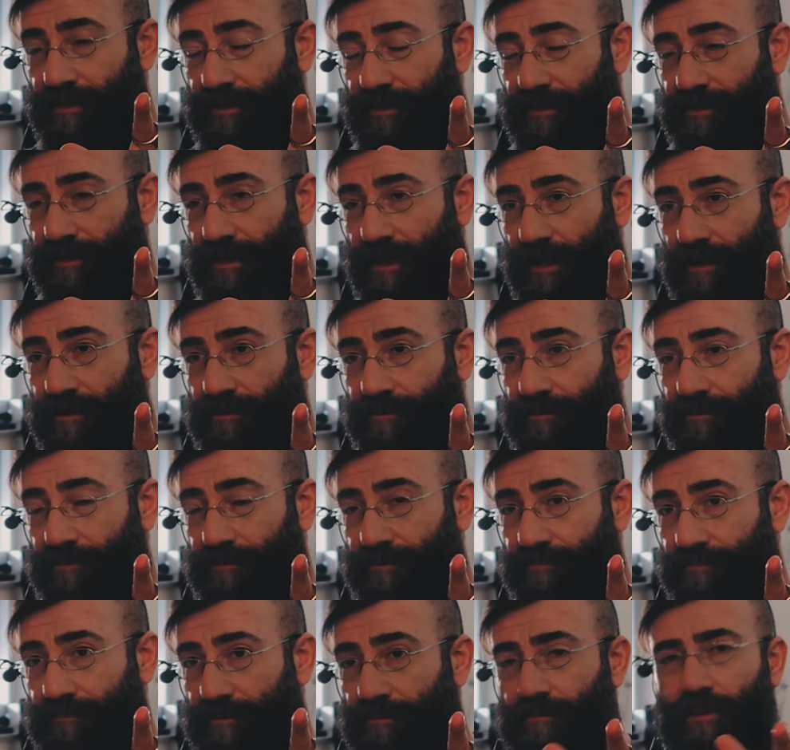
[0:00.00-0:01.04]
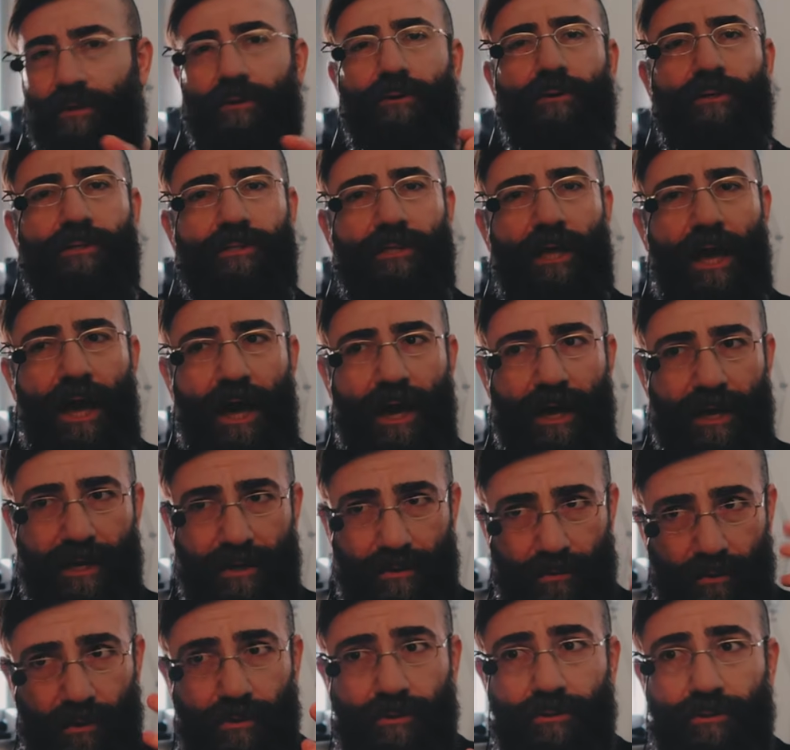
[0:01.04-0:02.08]
the sound, because I
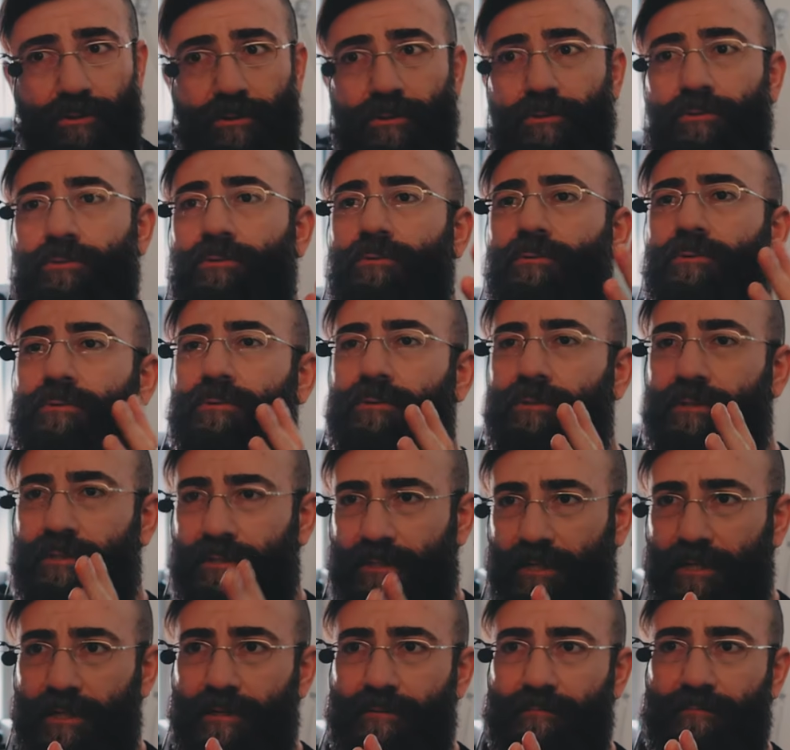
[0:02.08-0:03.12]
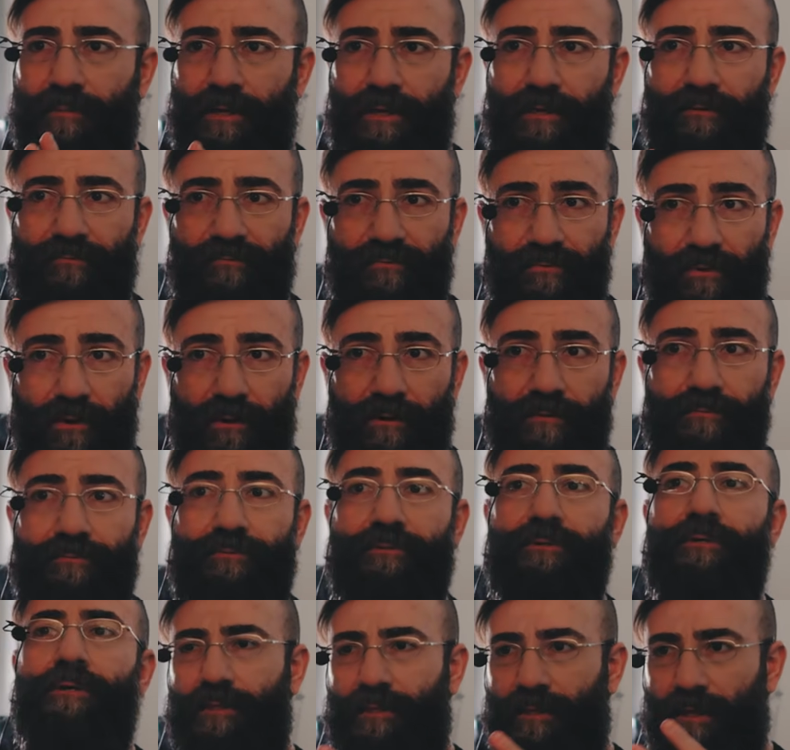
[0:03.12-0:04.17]
want you to still be
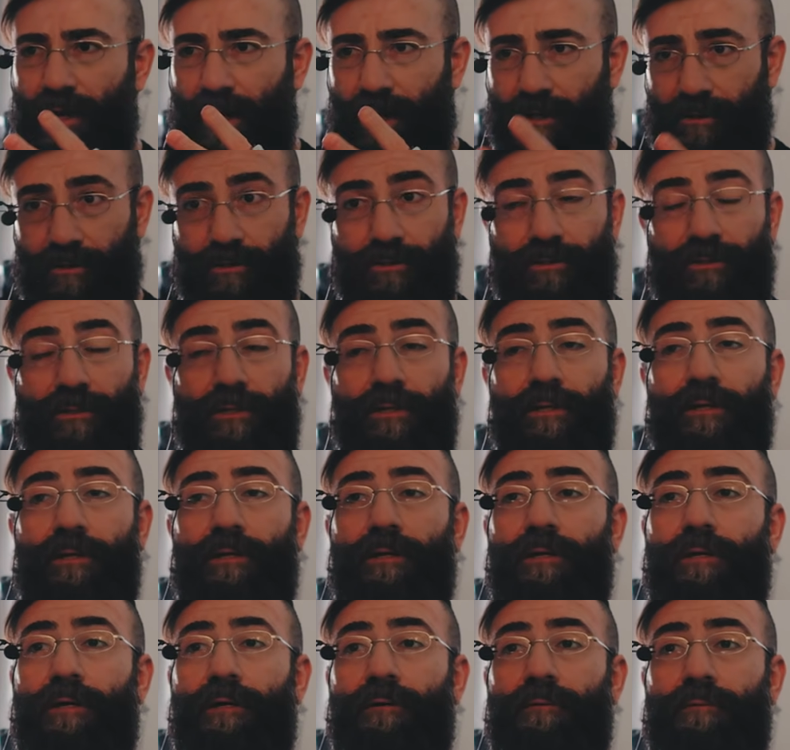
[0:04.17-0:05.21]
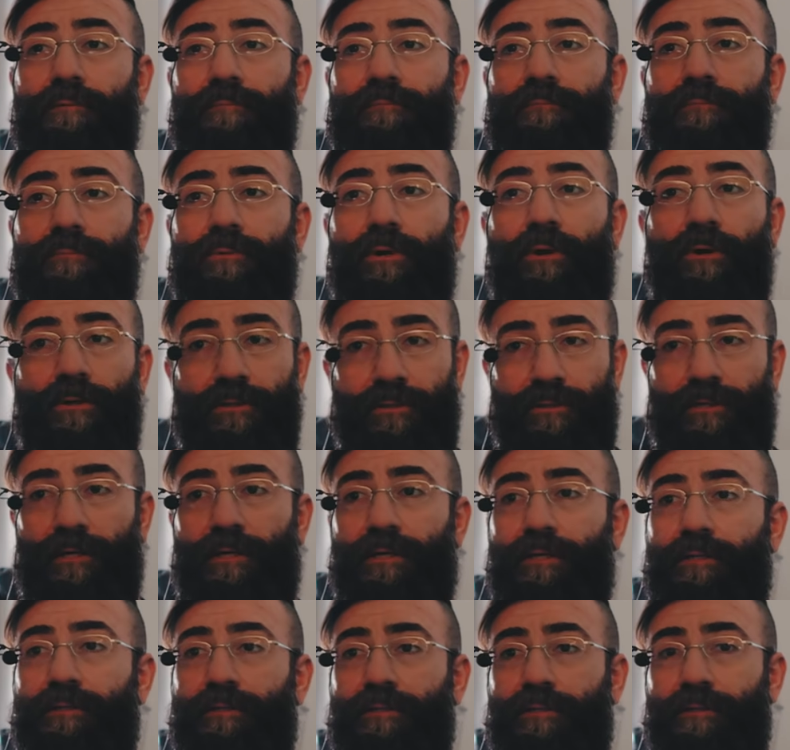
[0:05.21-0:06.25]
involved in the actual
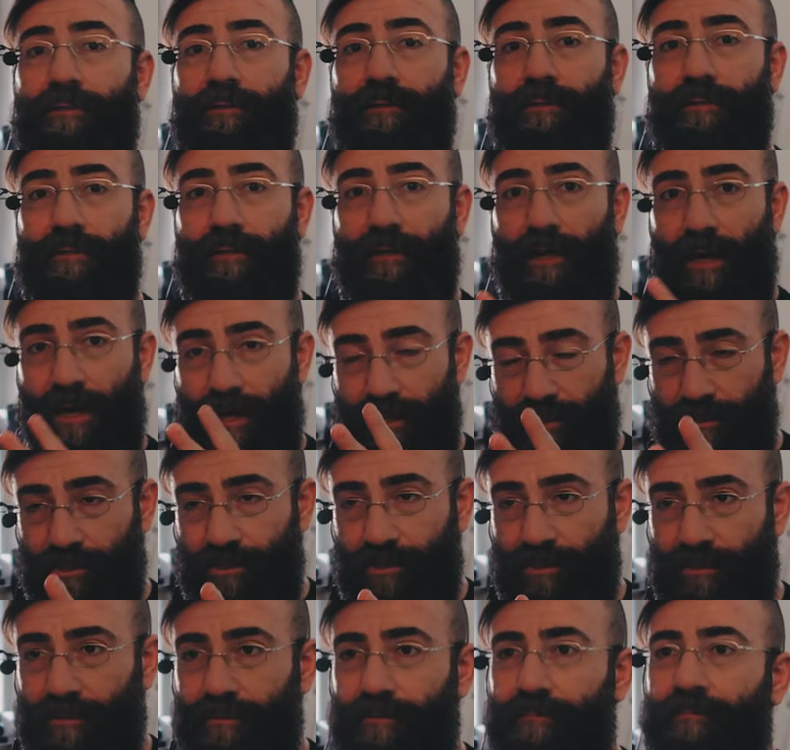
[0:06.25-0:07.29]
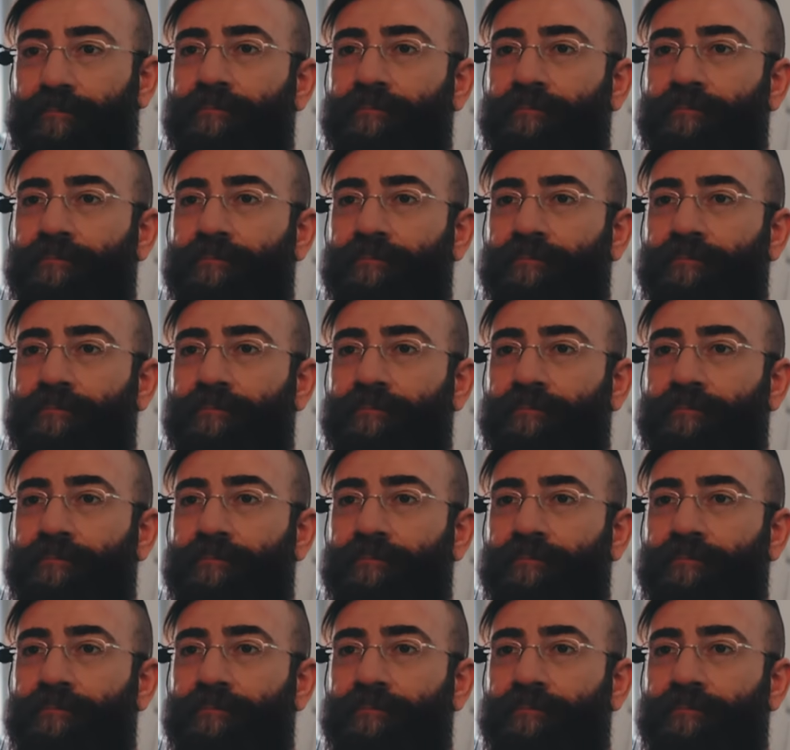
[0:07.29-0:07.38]
Kontakt engine,